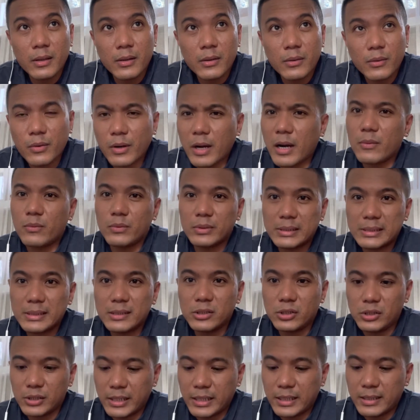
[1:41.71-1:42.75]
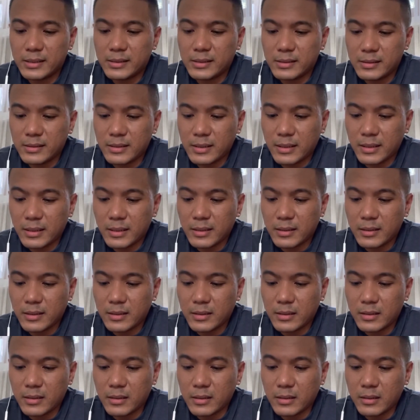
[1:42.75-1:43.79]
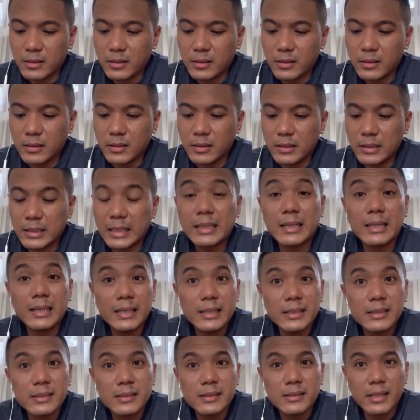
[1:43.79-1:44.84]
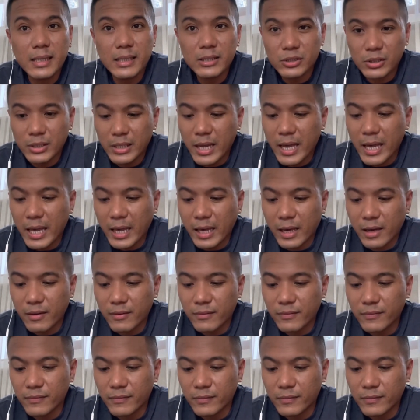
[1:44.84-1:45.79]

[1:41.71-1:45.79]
or I would suggest that at least they should have